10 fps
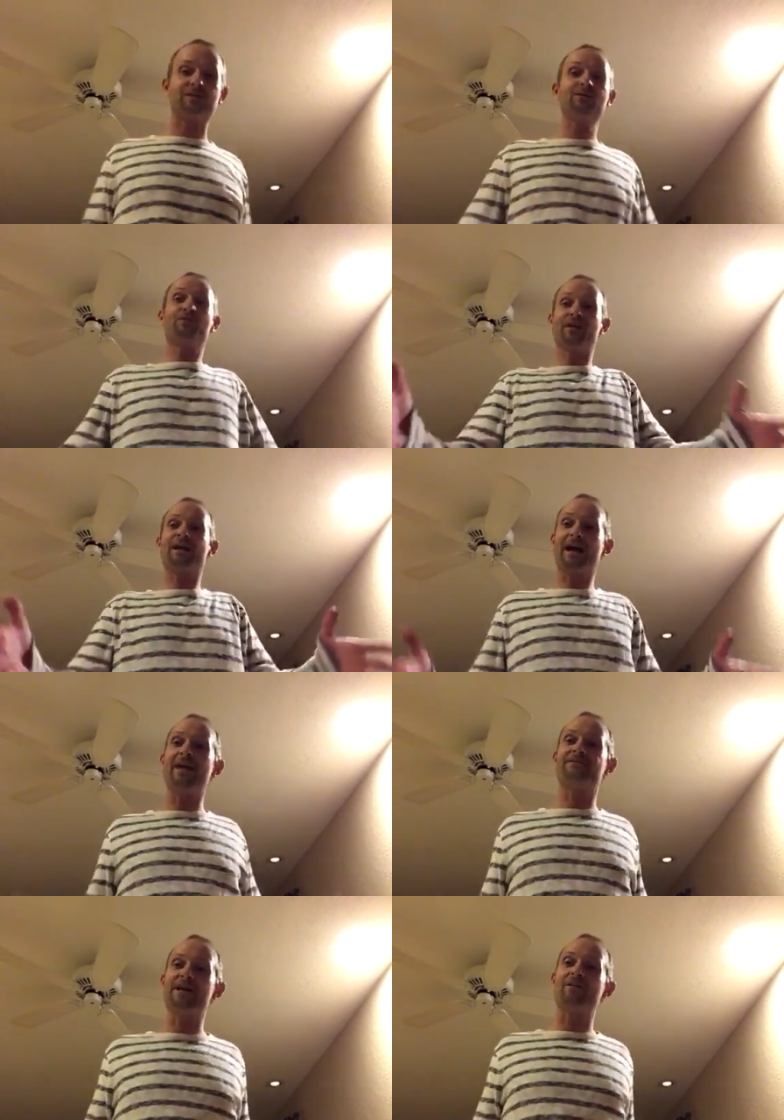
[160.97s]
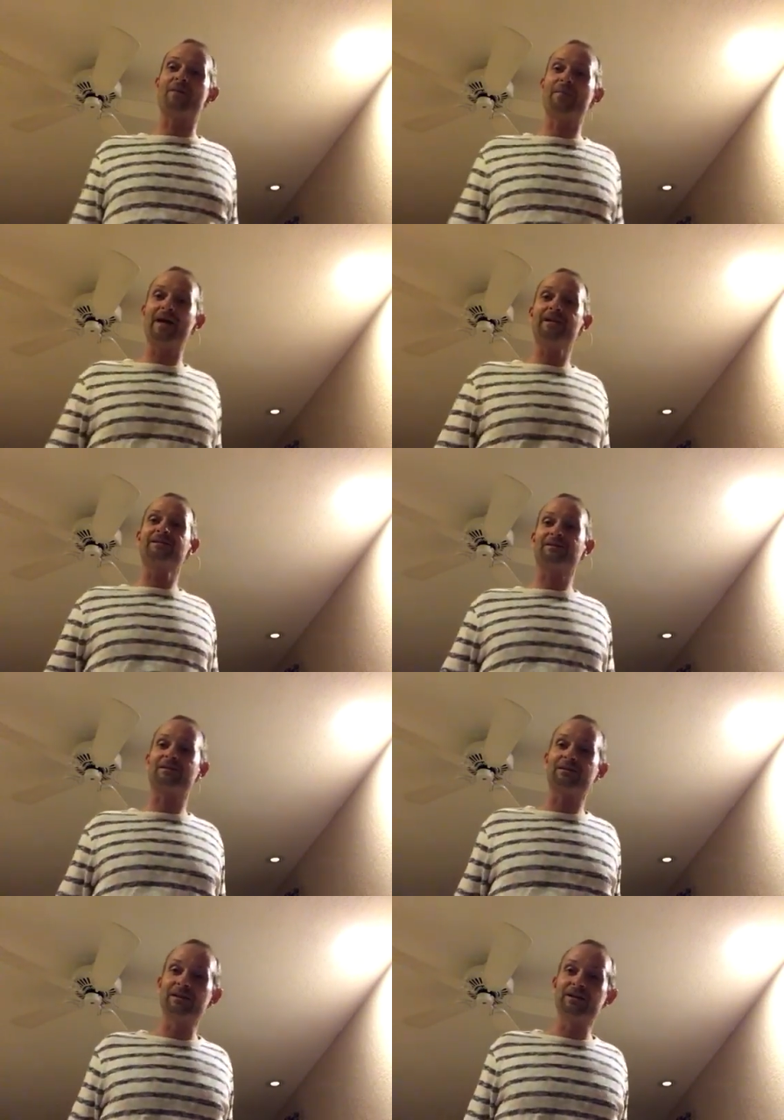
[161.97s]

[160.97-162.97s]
Do you think I have terabytes?